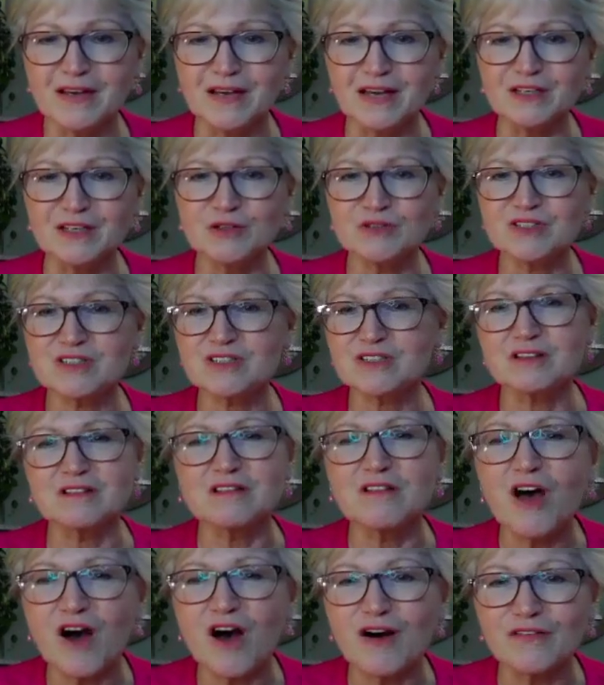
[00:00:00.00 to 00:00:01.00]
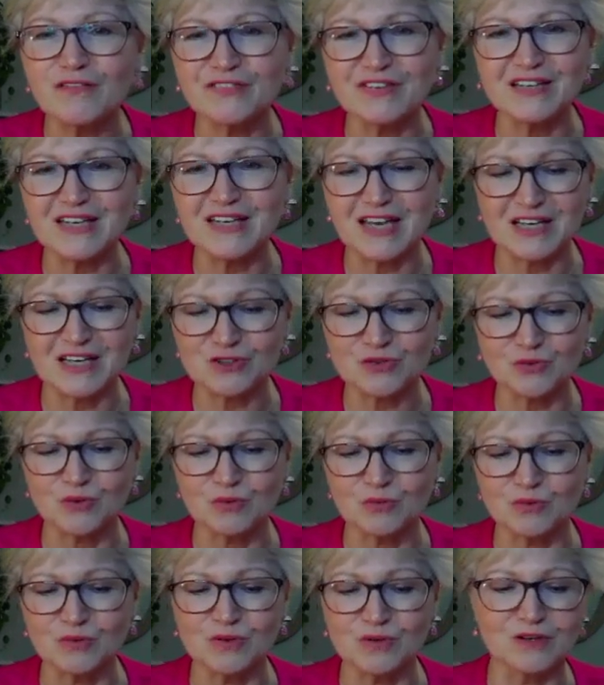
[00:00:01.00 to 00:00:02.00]
and you just love the
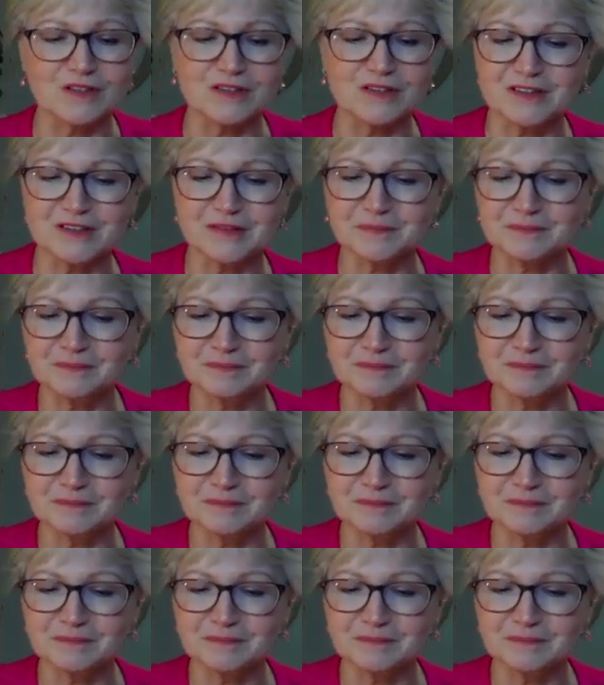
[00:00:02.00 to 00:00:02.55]
natural world.